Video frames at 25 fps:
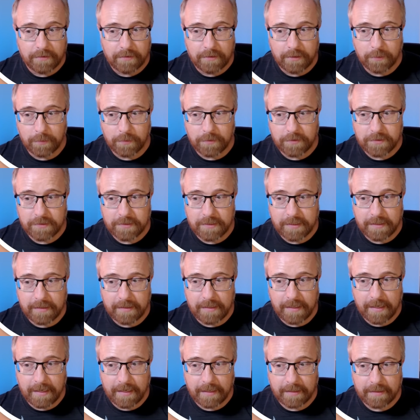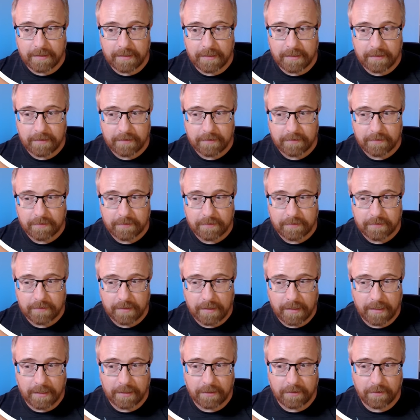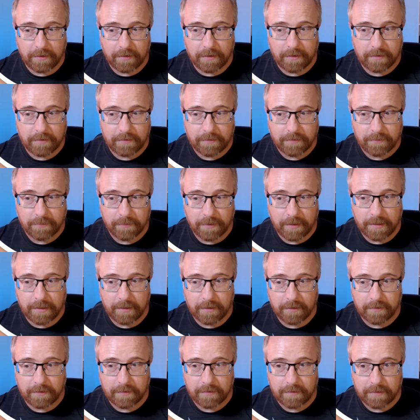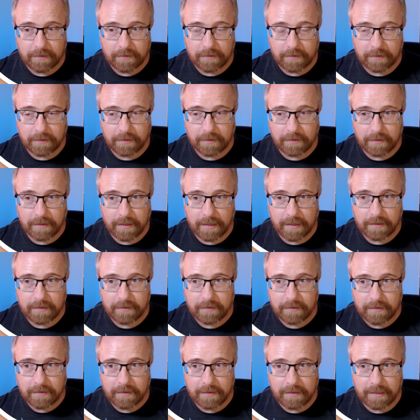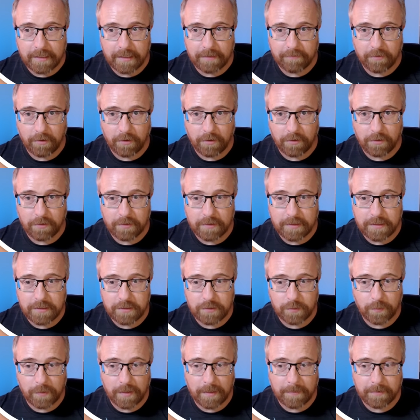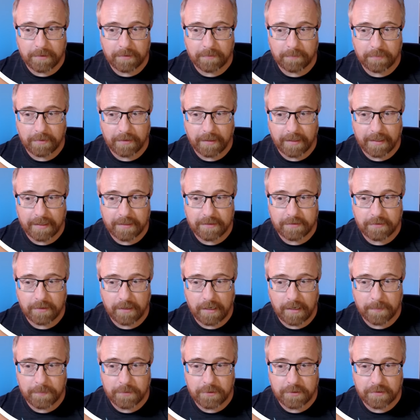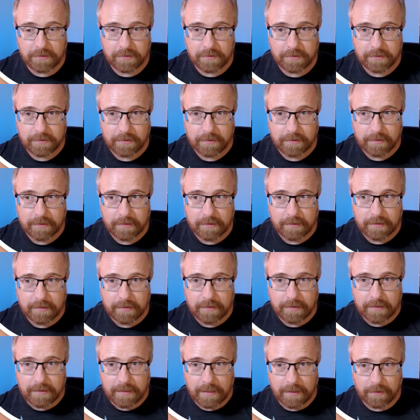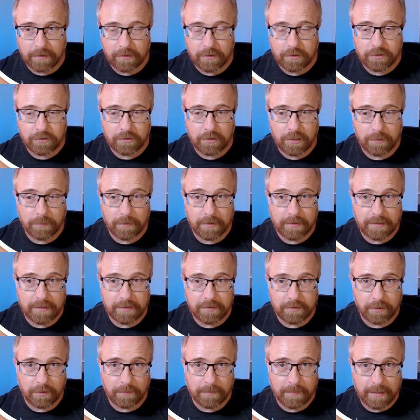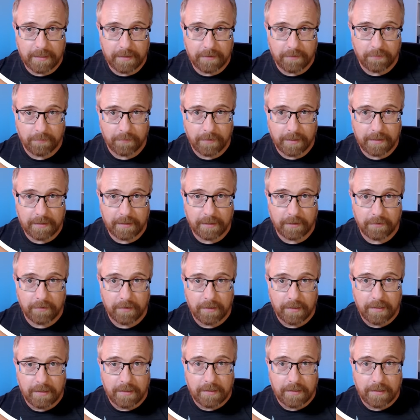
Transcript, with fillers: you will see the Ally icon right here. Click on that and you have all these web compliance options. I'm going to show you what these all mean right now.